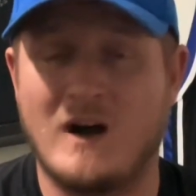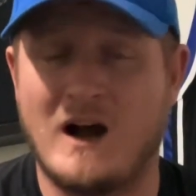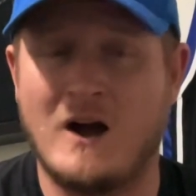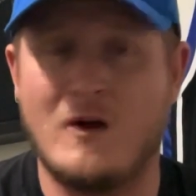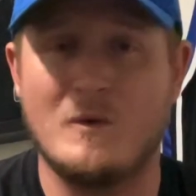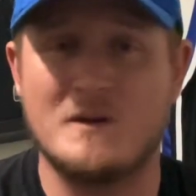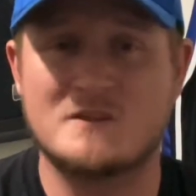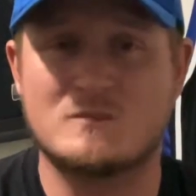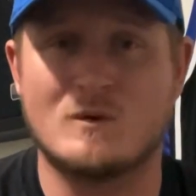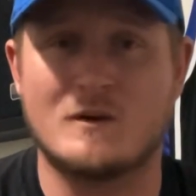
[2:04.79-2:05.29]
I
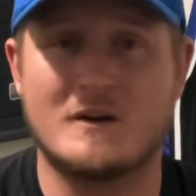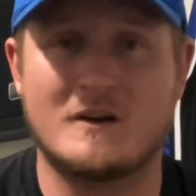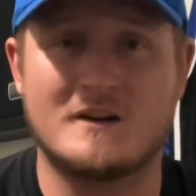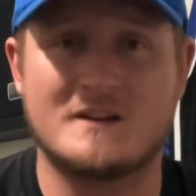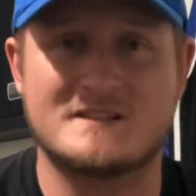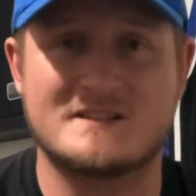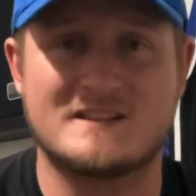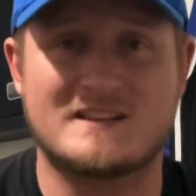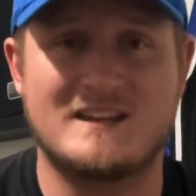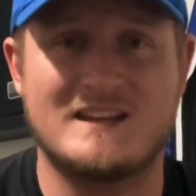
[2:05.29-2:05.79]
always wondered
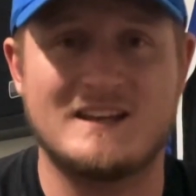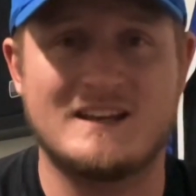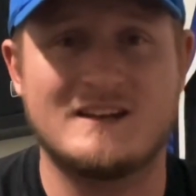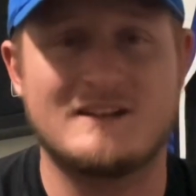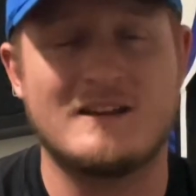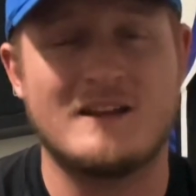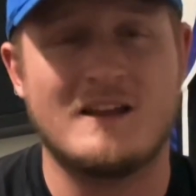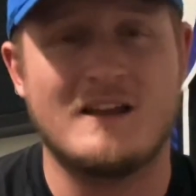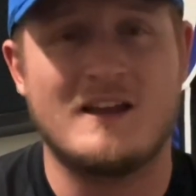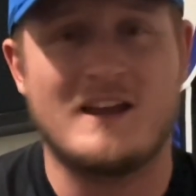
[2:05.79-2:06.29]
as a
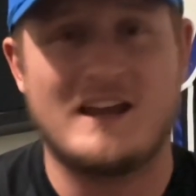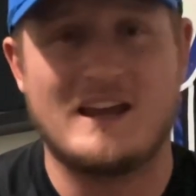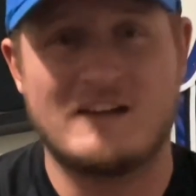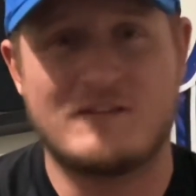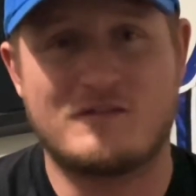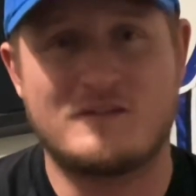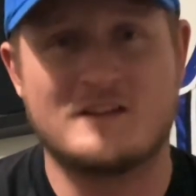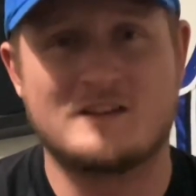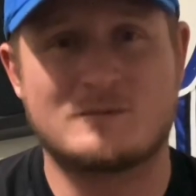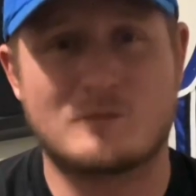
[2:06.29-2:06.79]
kid
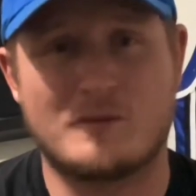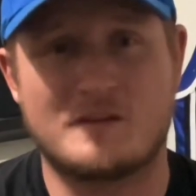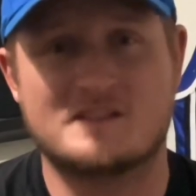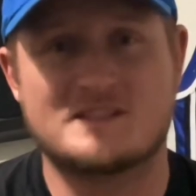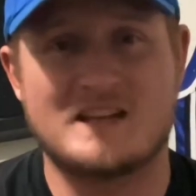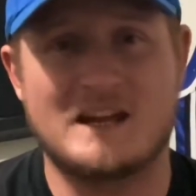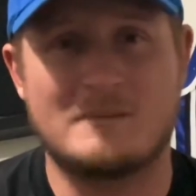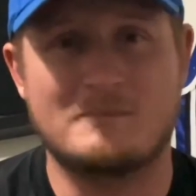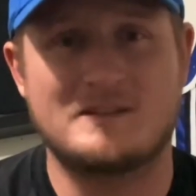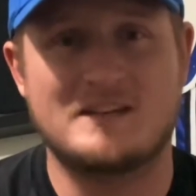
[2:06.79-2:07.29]
if these were the
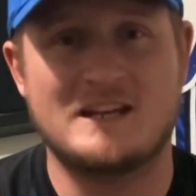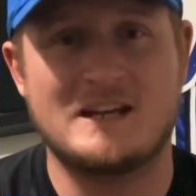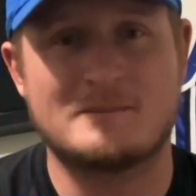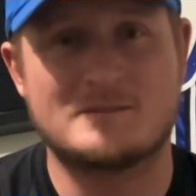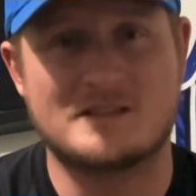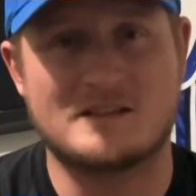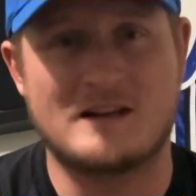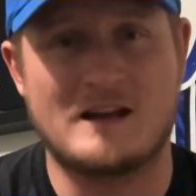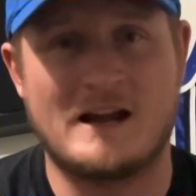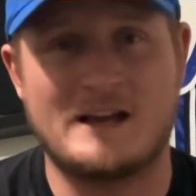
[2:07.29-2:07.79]
same teams,
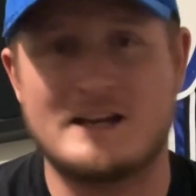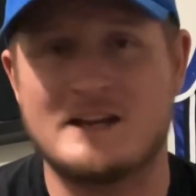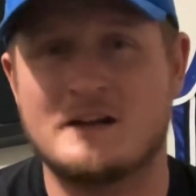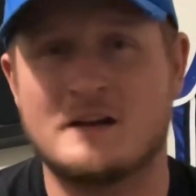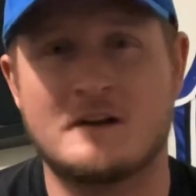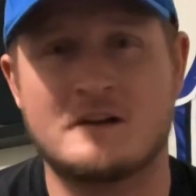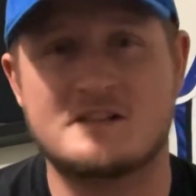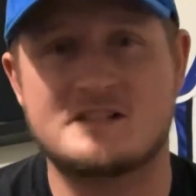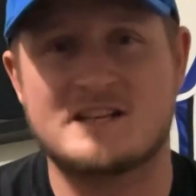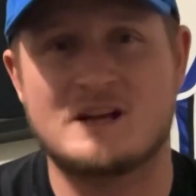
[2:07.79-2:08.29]
and I didn't
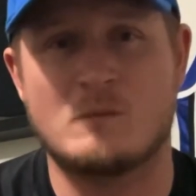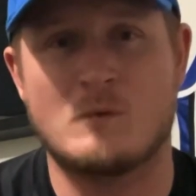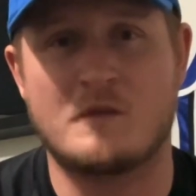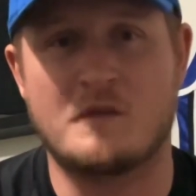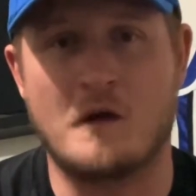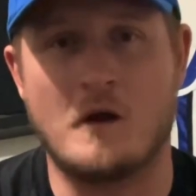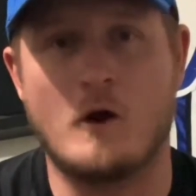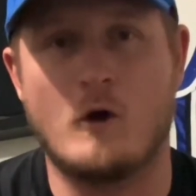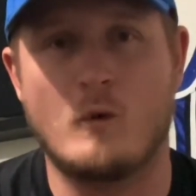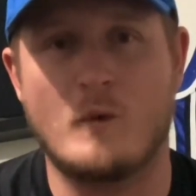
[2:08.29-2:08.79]
understand what
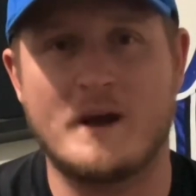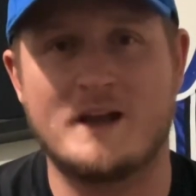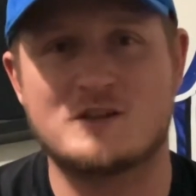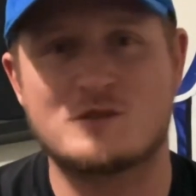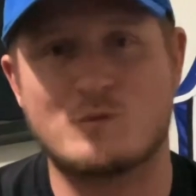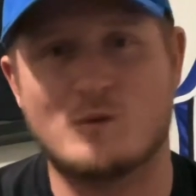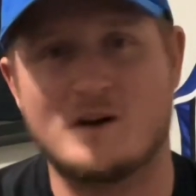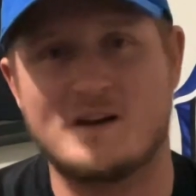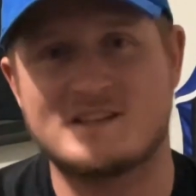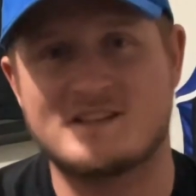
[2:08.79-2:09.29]
the
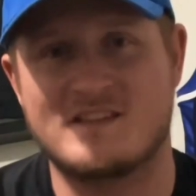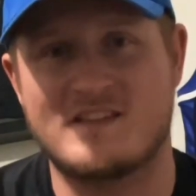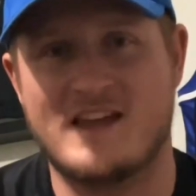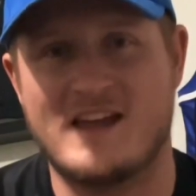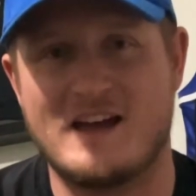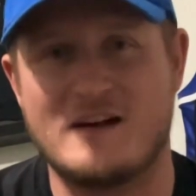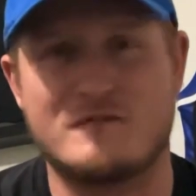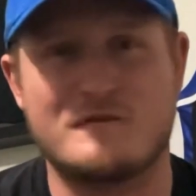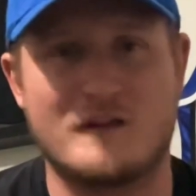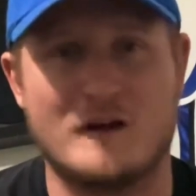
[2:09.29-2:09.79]
OH was and the
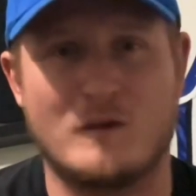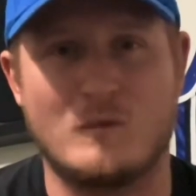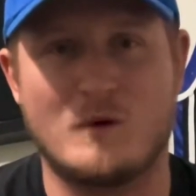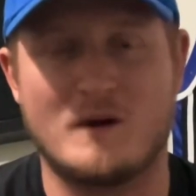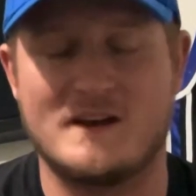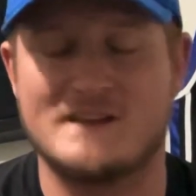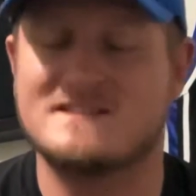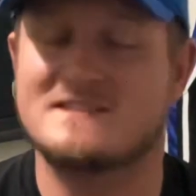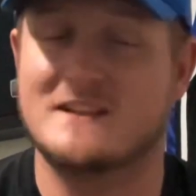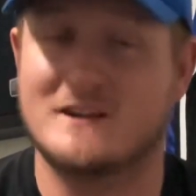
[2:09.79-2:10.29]
FL
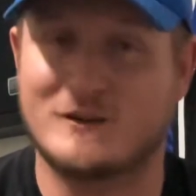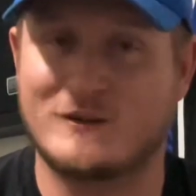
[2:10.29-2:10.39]
was.